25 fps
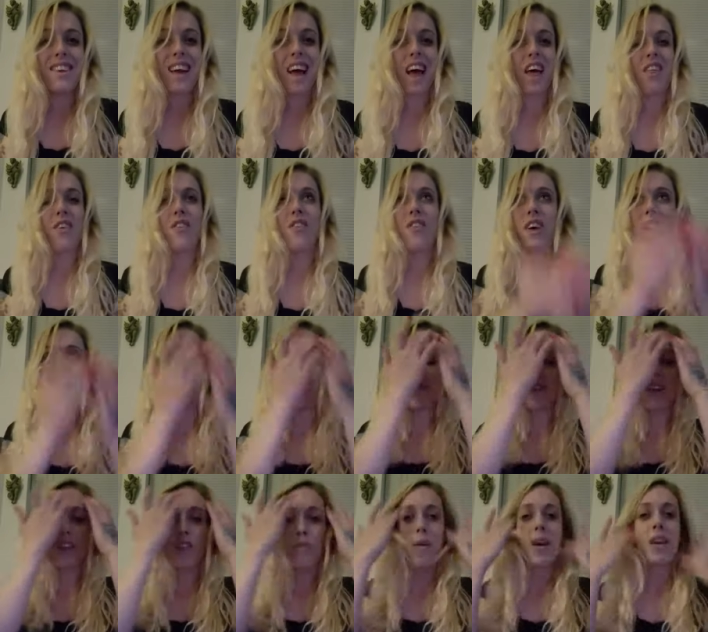how the fuck do you
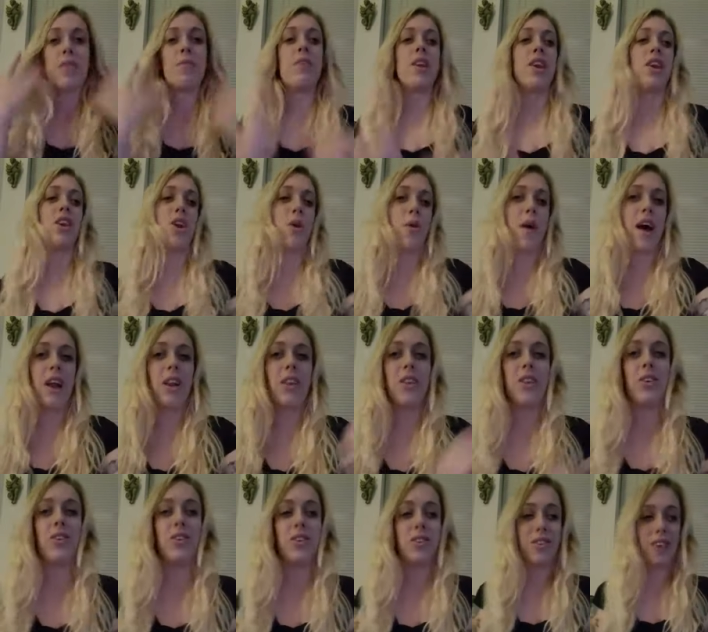expect me to know how to learn